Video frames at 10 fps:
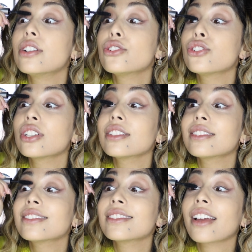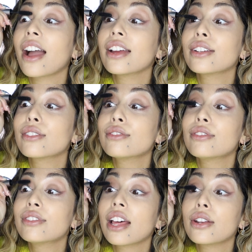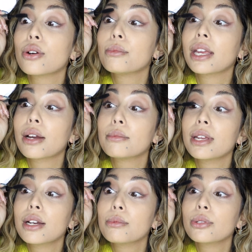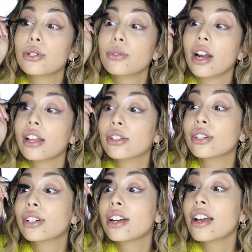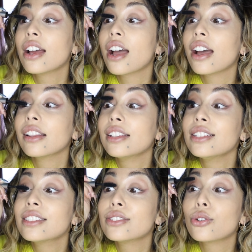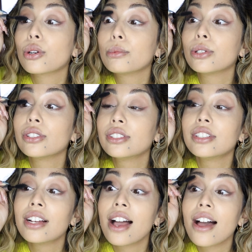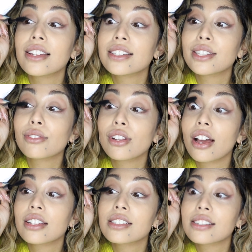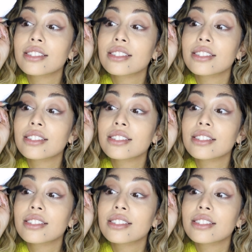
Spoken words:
Just kind of that no makeup look where I look at least normal and civilized.